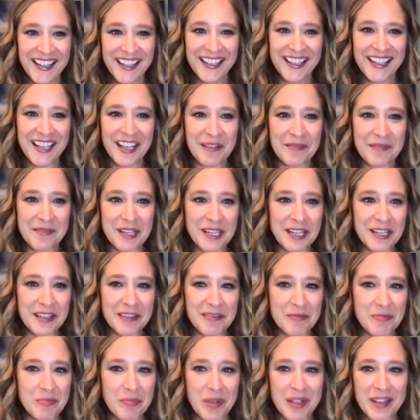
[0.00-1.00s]
get rid
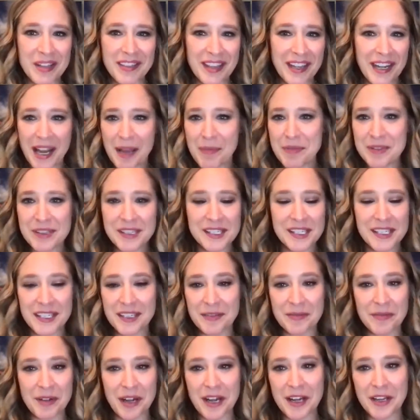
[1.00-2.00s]
of, but that happens yeah. in
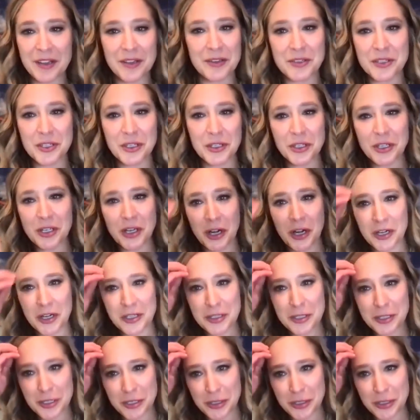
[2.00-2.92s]
a regular dirt garden. In